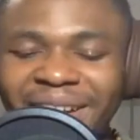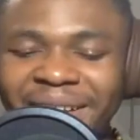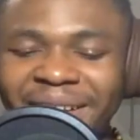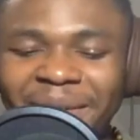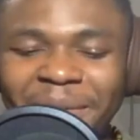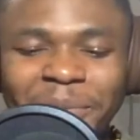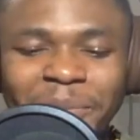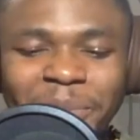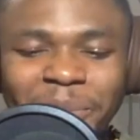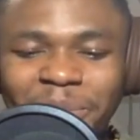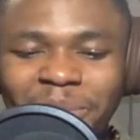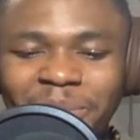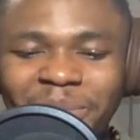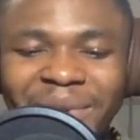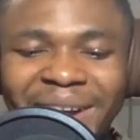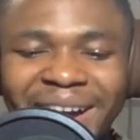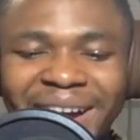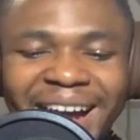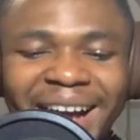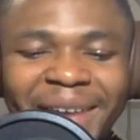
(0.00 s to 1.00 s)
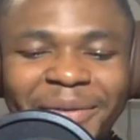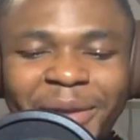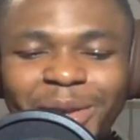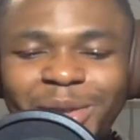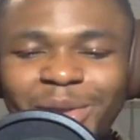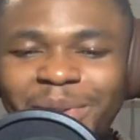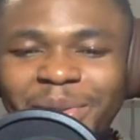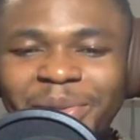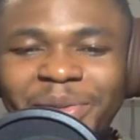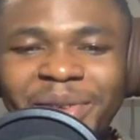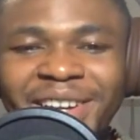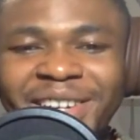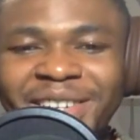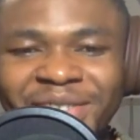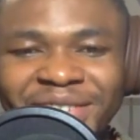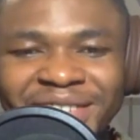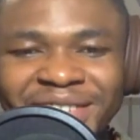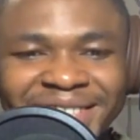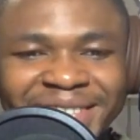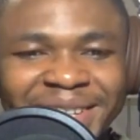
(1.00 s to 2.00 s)
um, I found something very
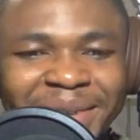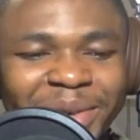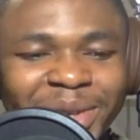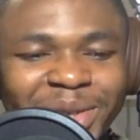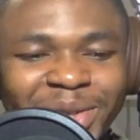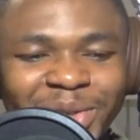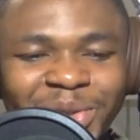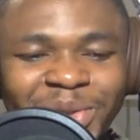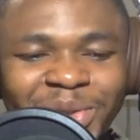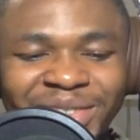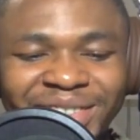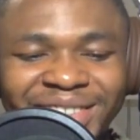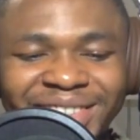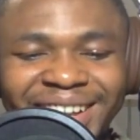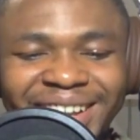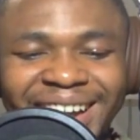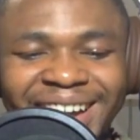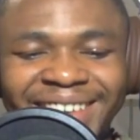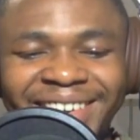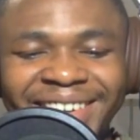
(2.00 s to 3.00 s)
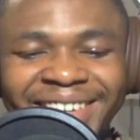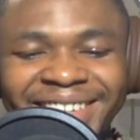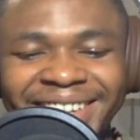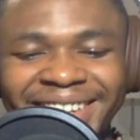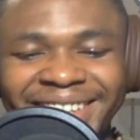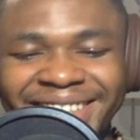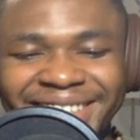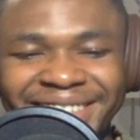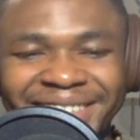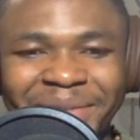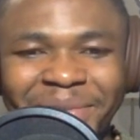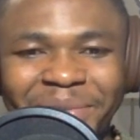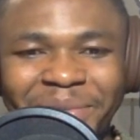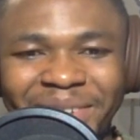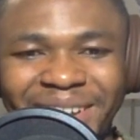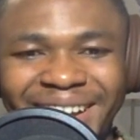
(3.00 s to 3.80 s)
interesting about you. Is I read that um,